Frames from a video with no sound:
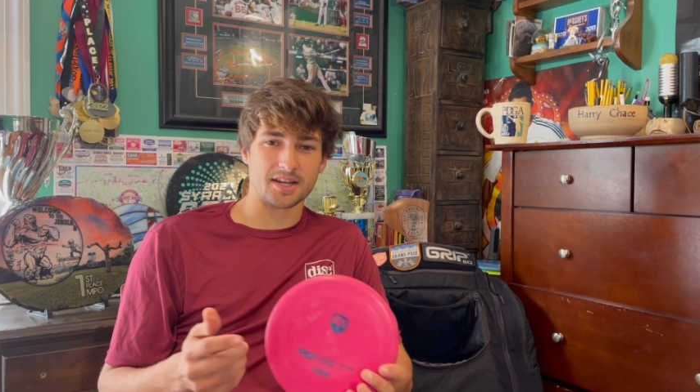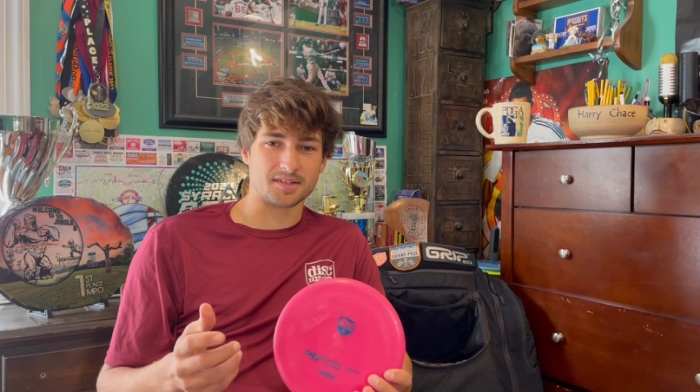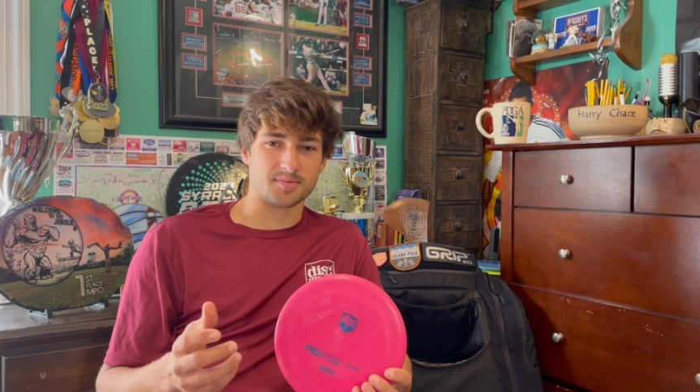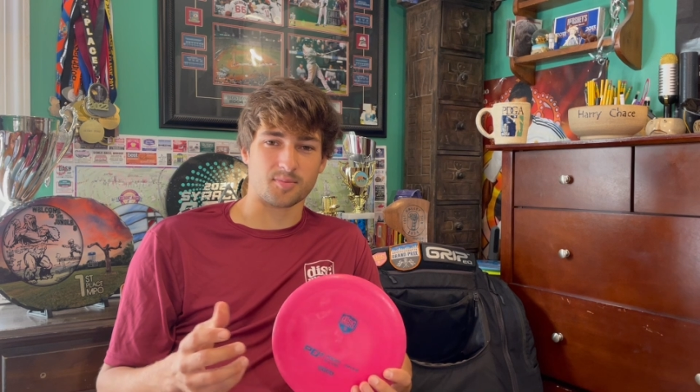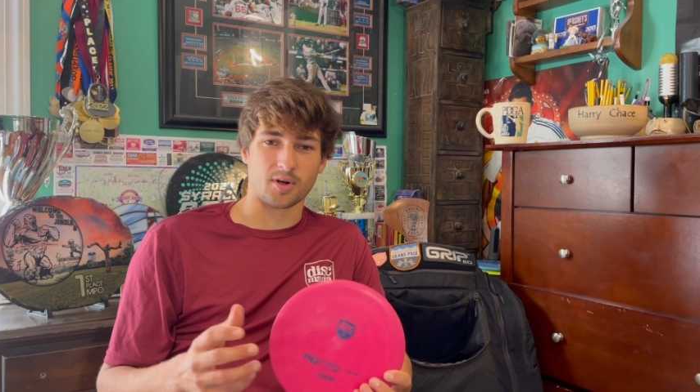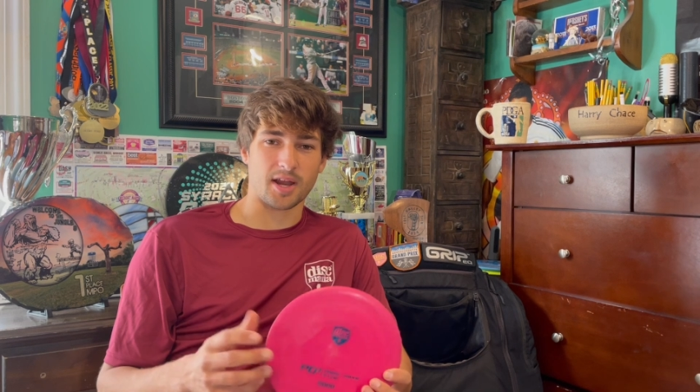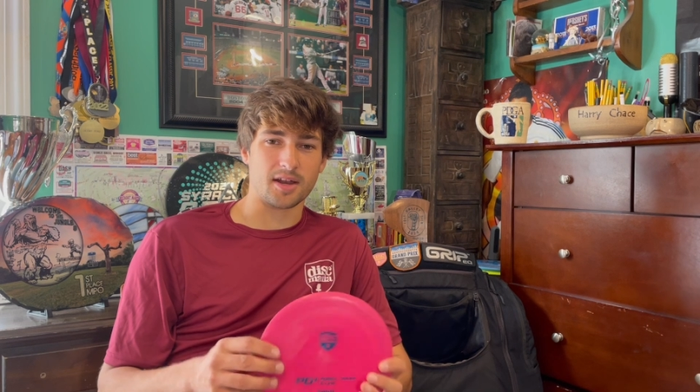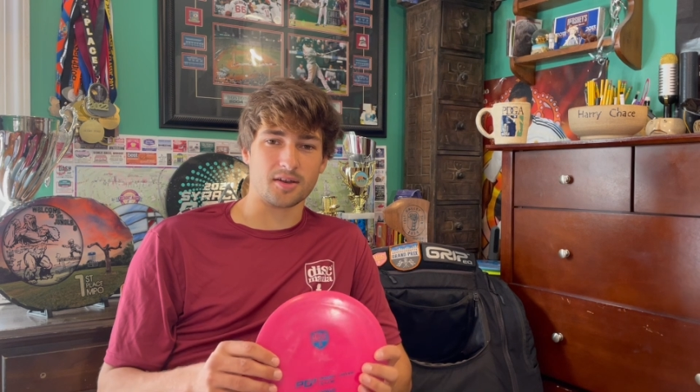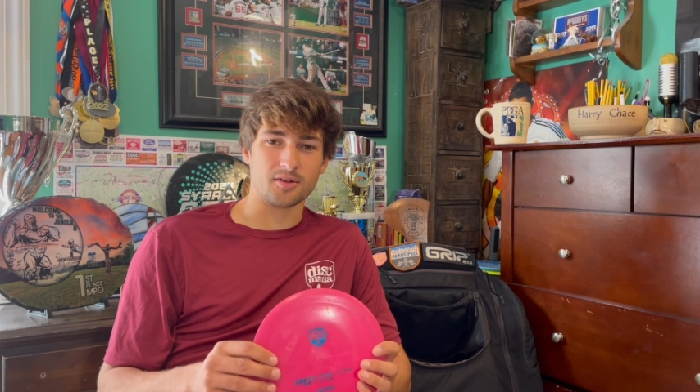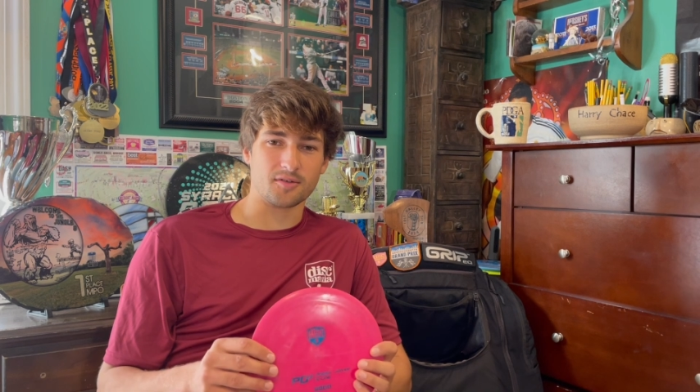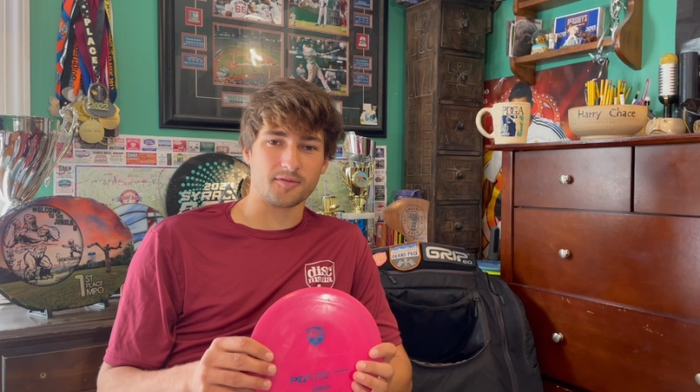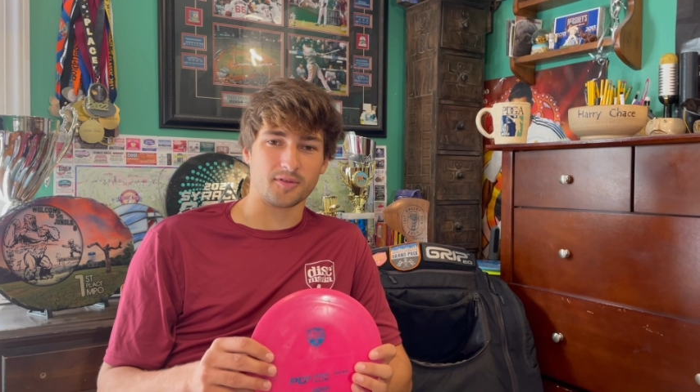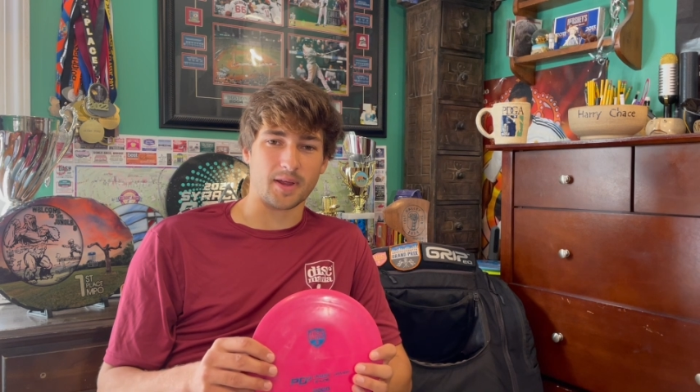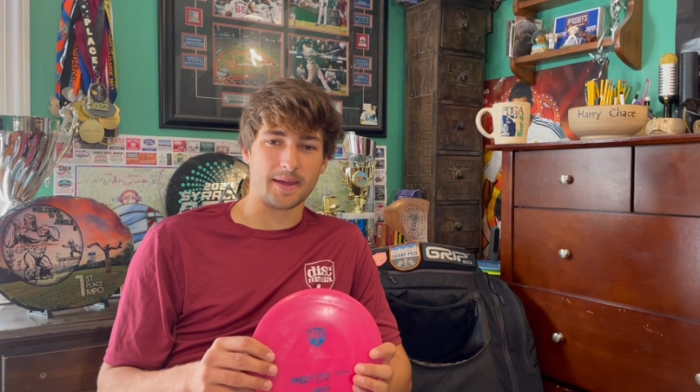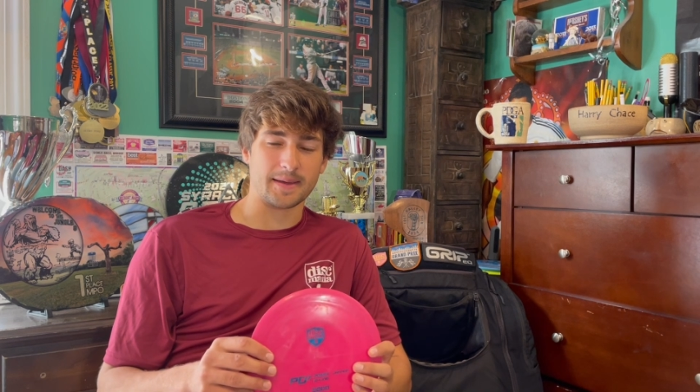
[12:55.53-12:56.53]
its brand new
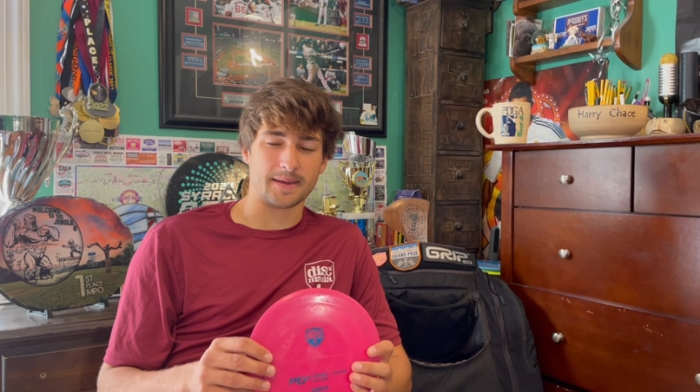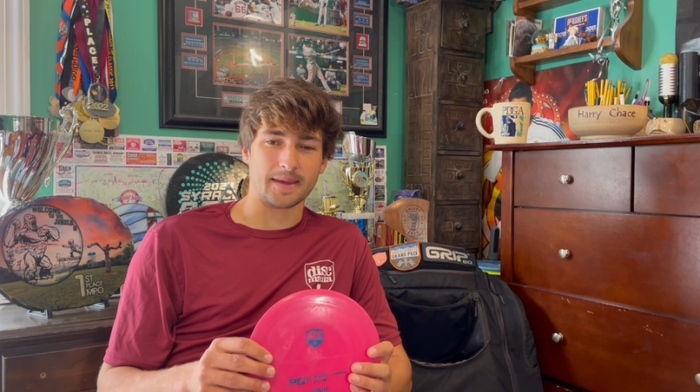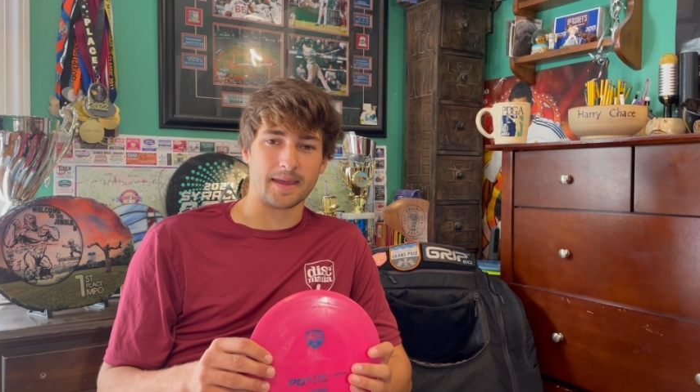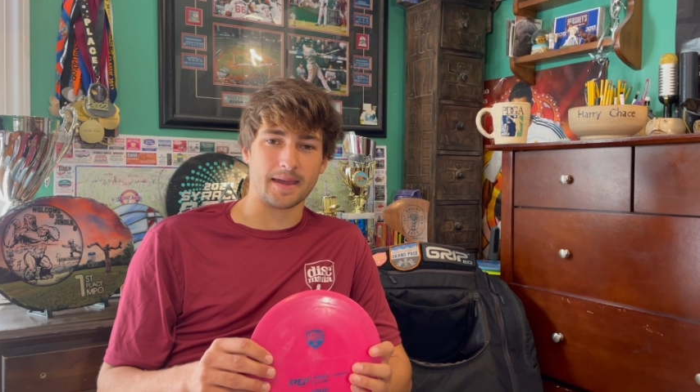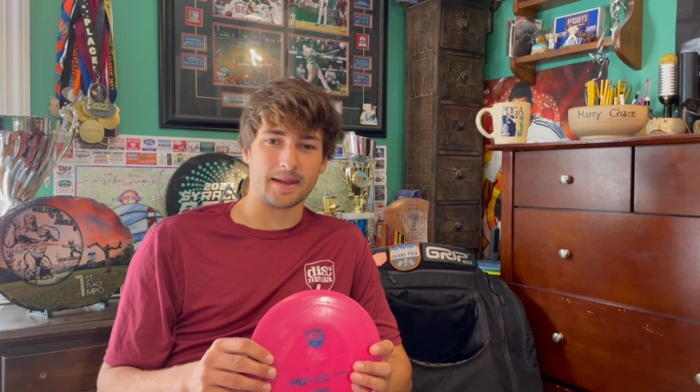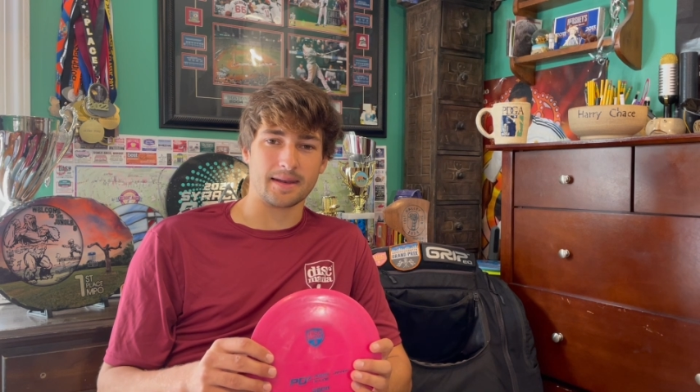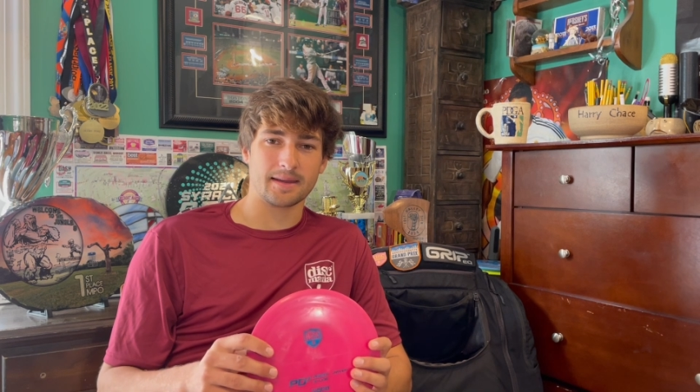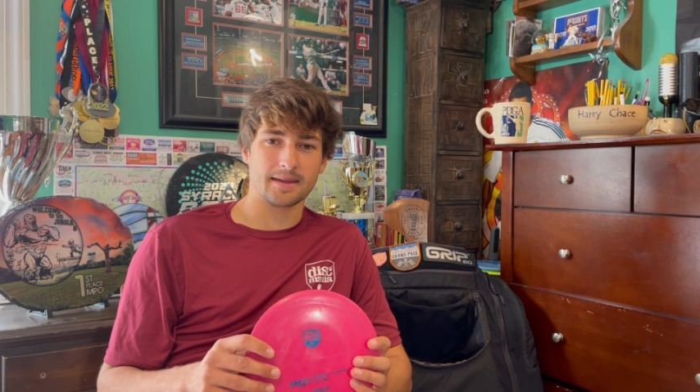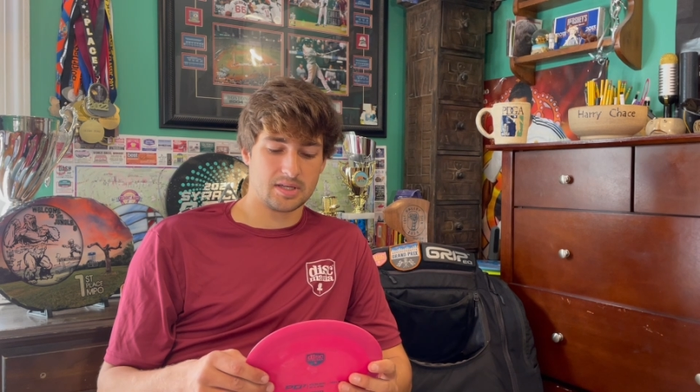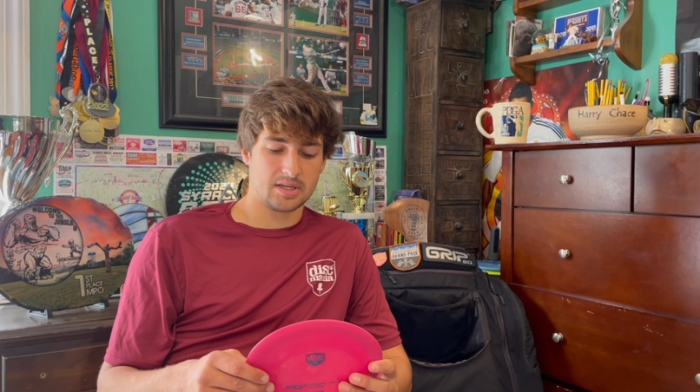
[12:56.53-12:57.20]
flight again.